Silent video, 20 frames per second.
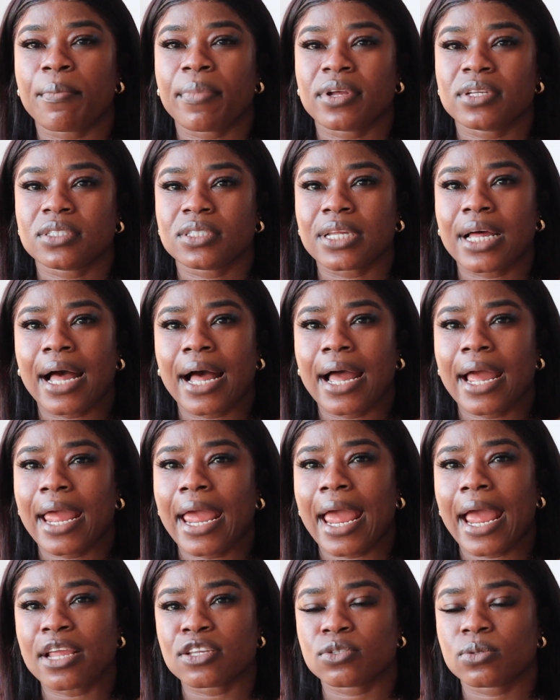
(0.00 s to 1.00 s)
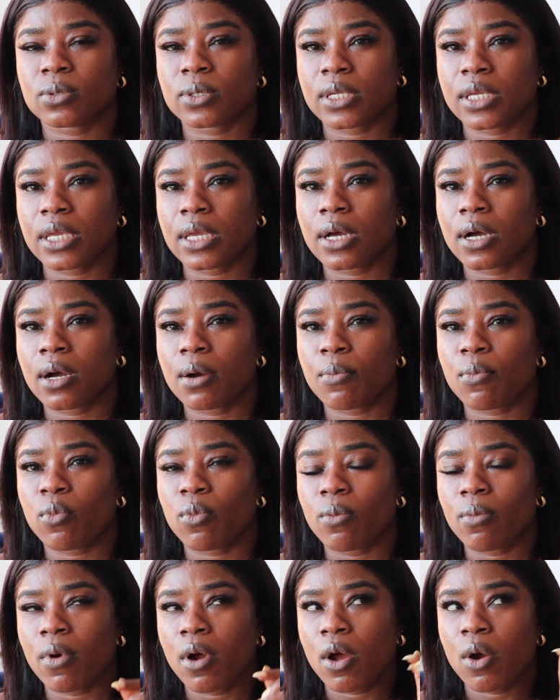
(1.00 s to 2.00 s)
Because I actually
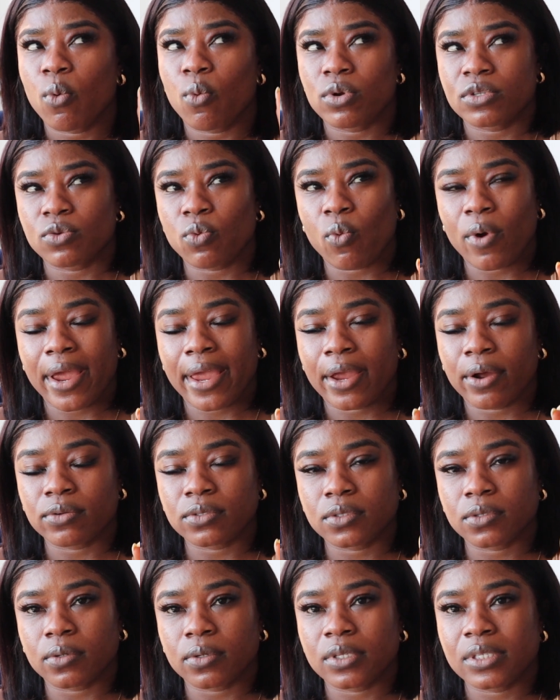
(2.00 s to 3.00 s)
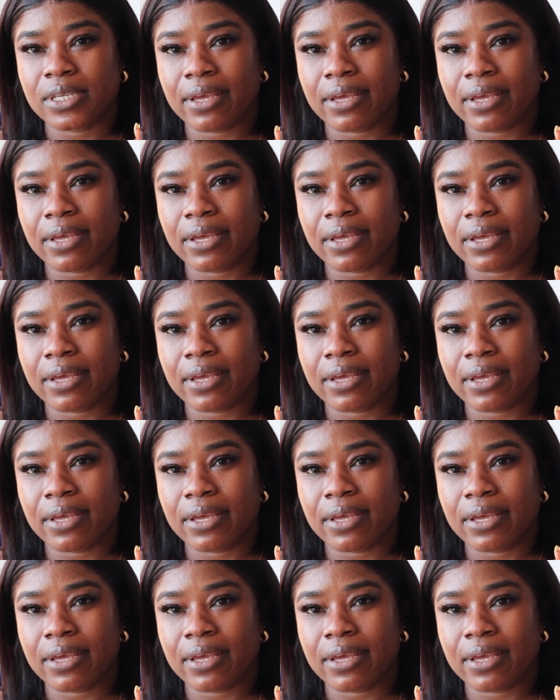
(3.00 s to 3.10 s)
was away until the